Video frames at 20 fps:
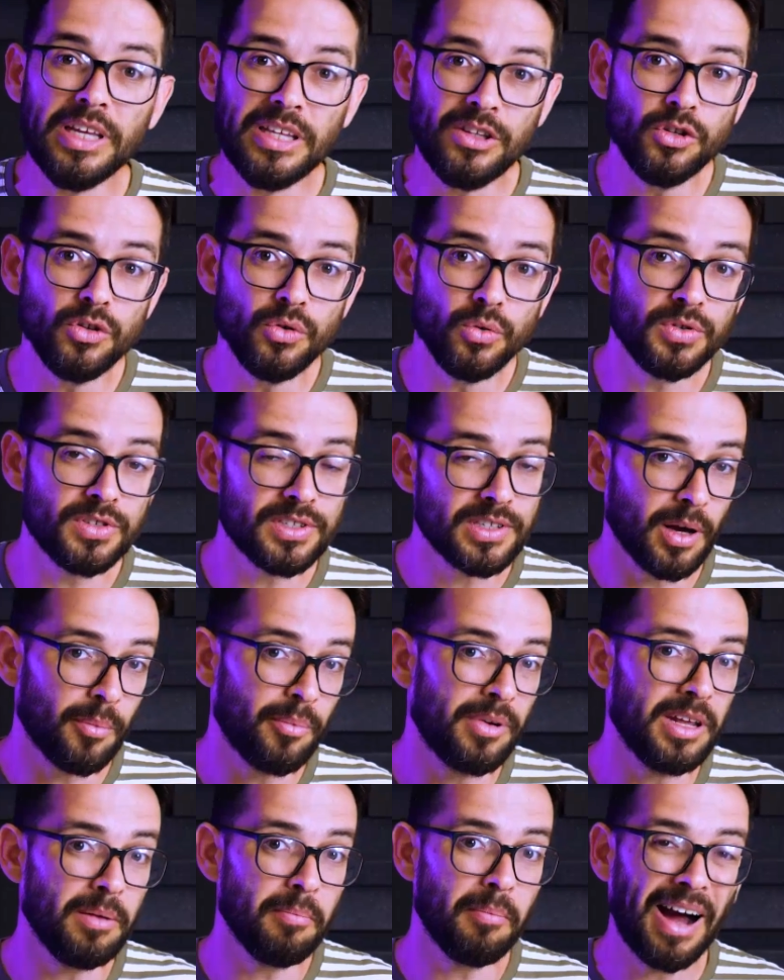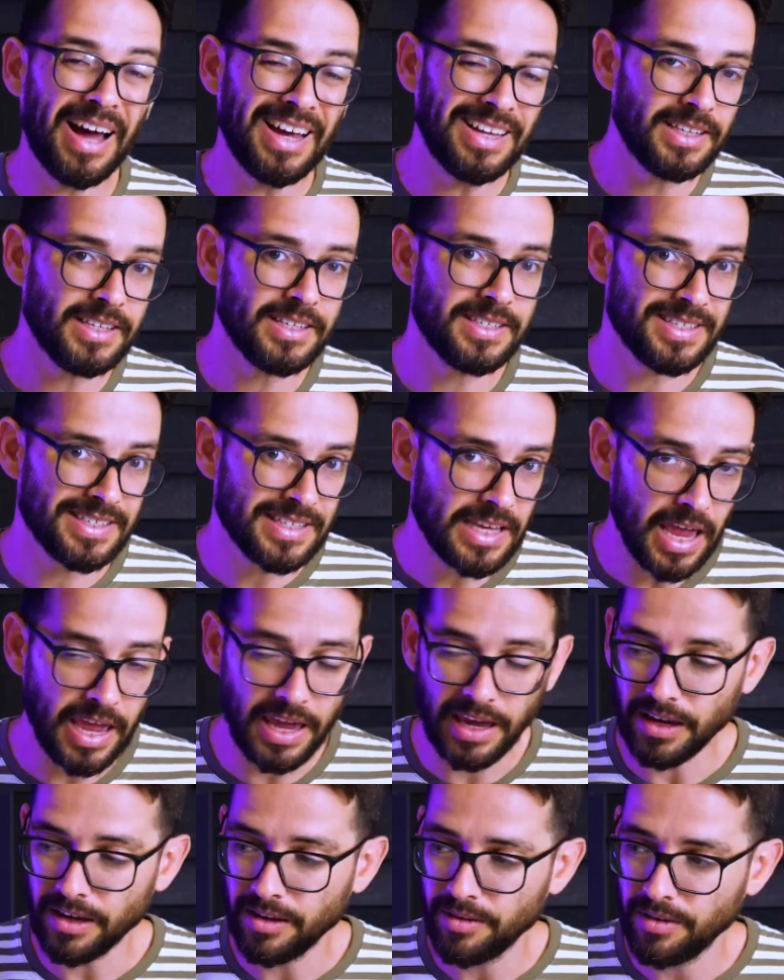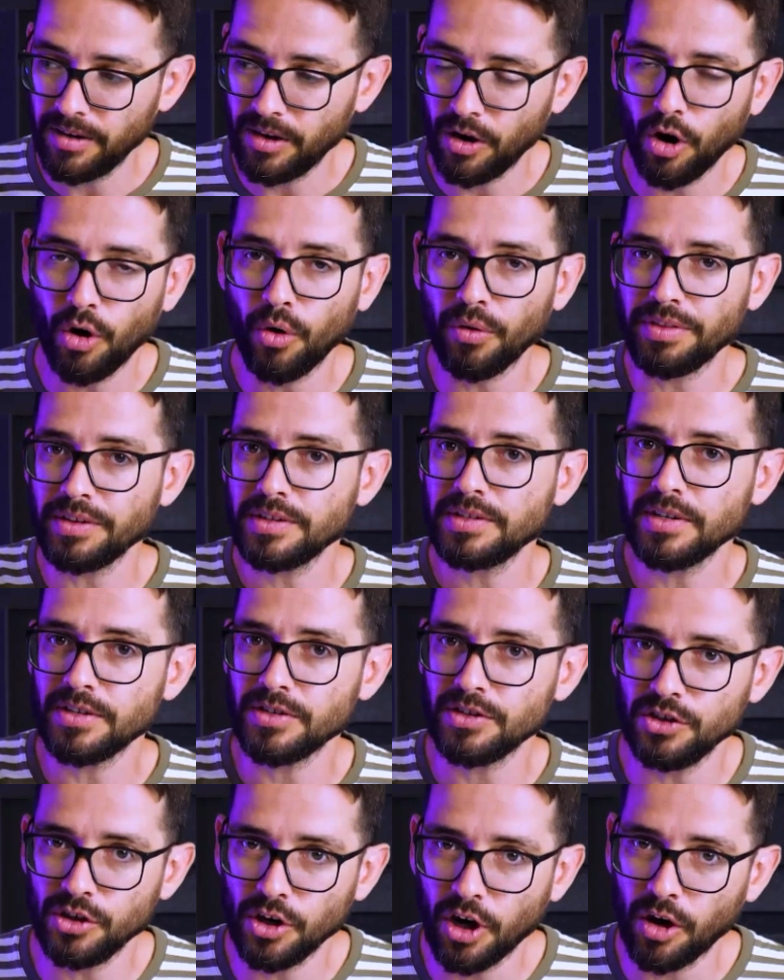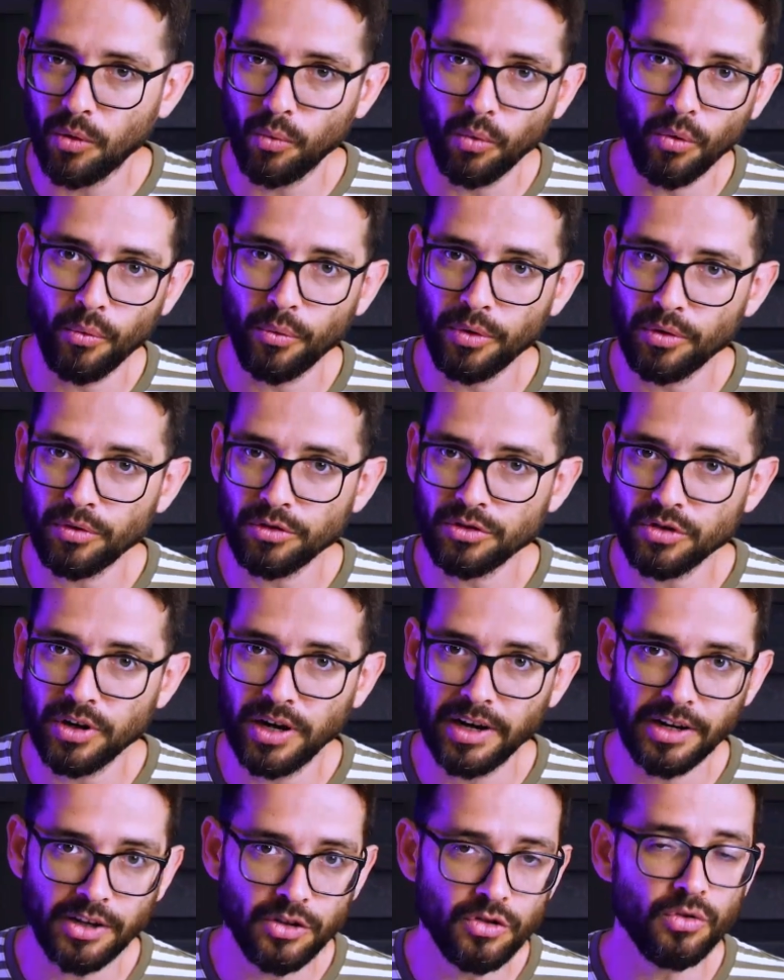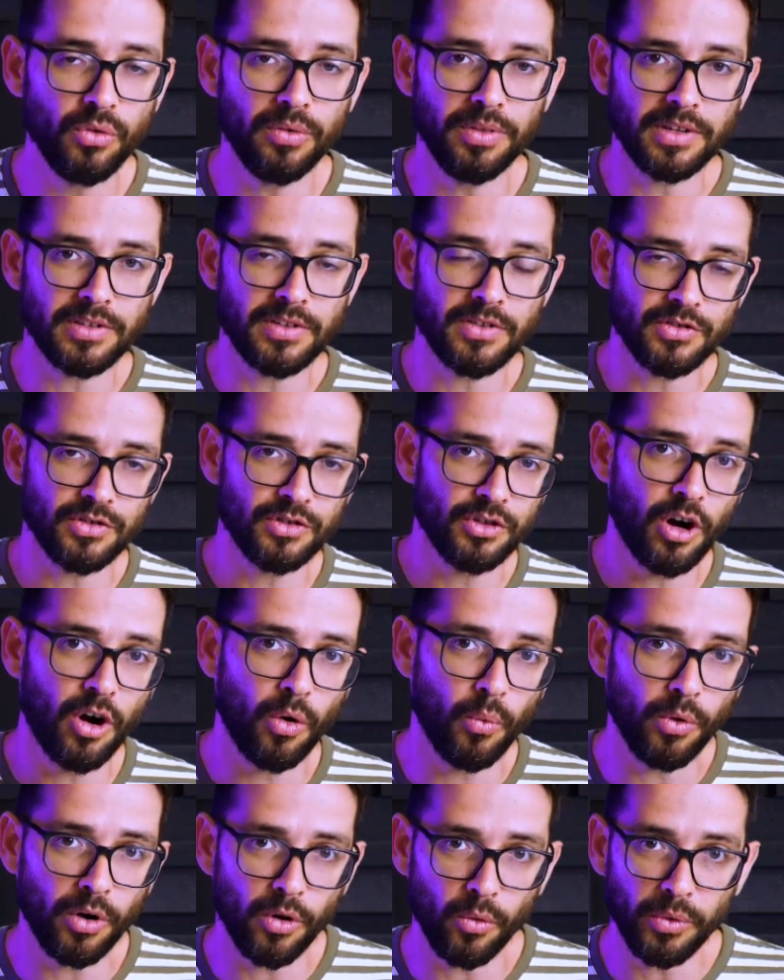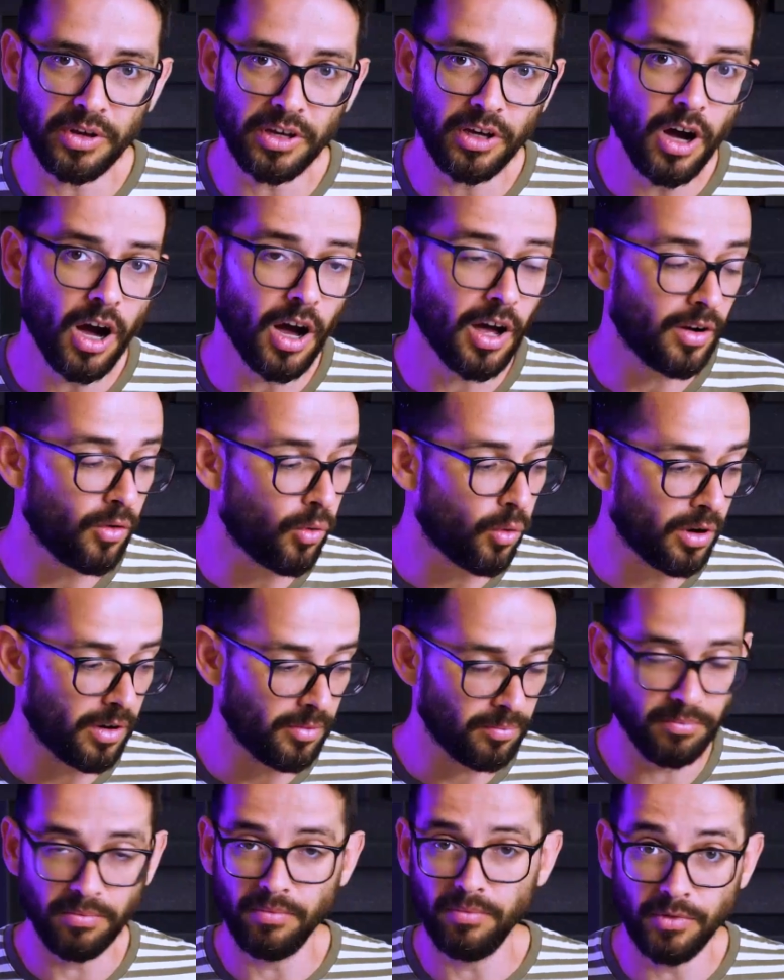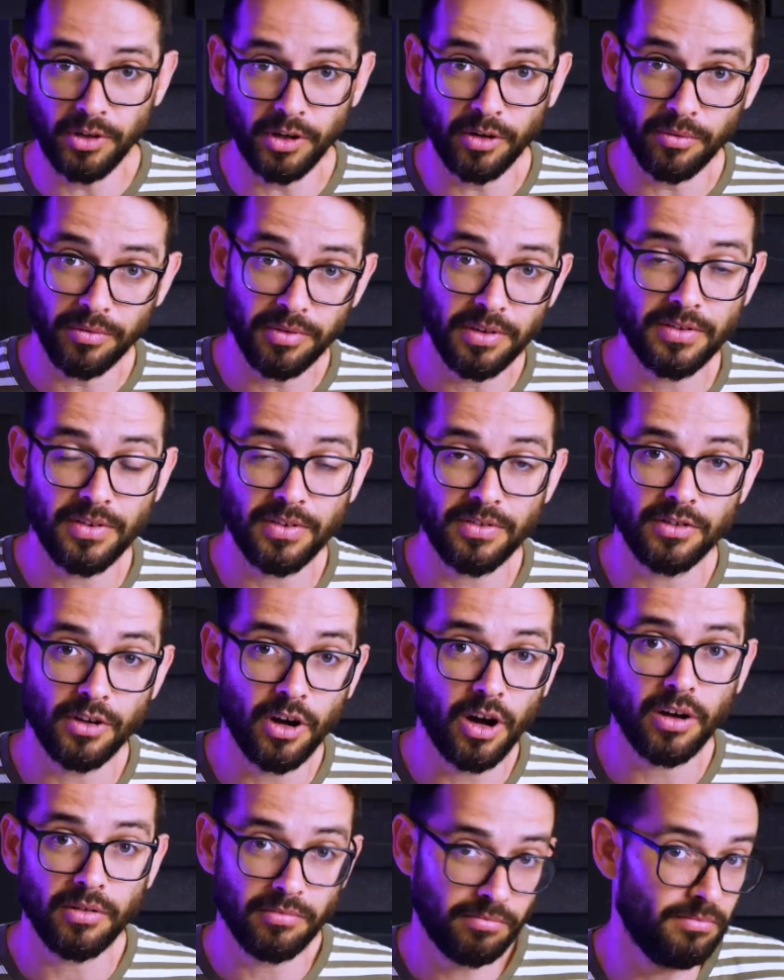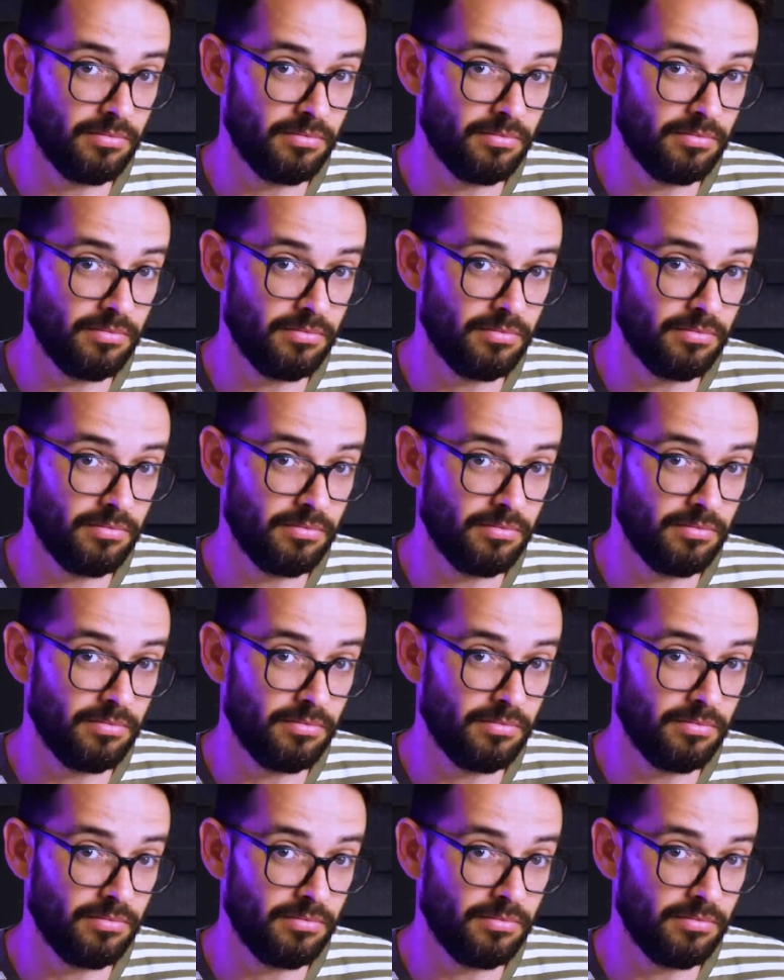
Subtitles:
do, somebody might say, oh, this is not what we were trying to do. This is not where we got, or this is not